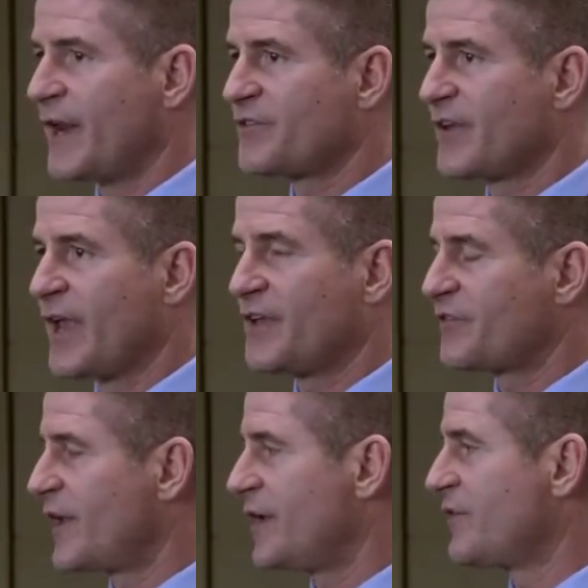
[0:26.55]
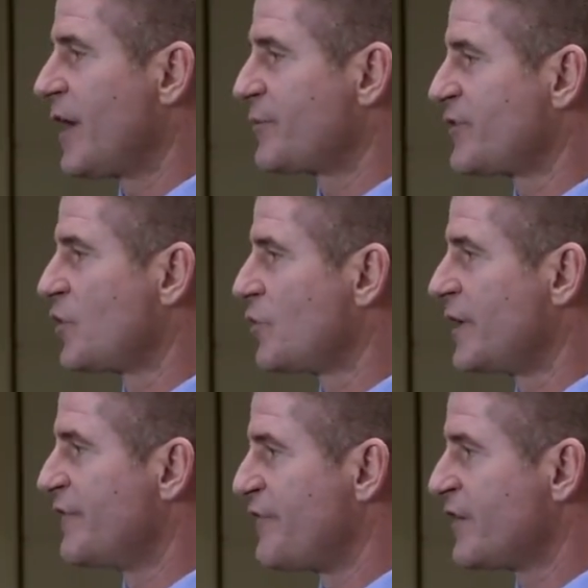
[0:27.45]
that it's a case that is
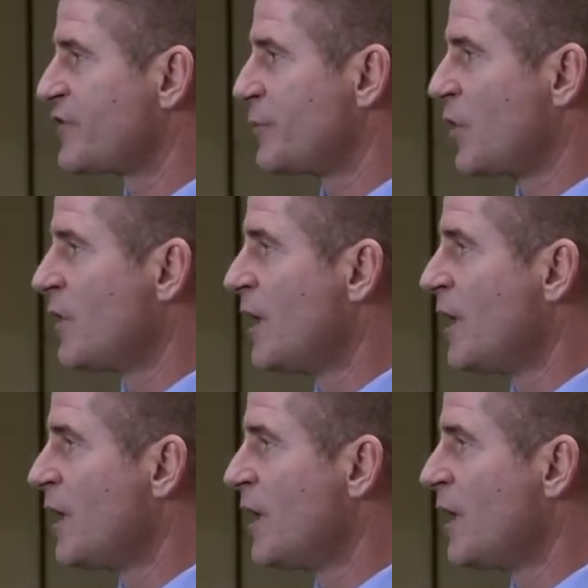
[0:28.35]
absolutely defensible.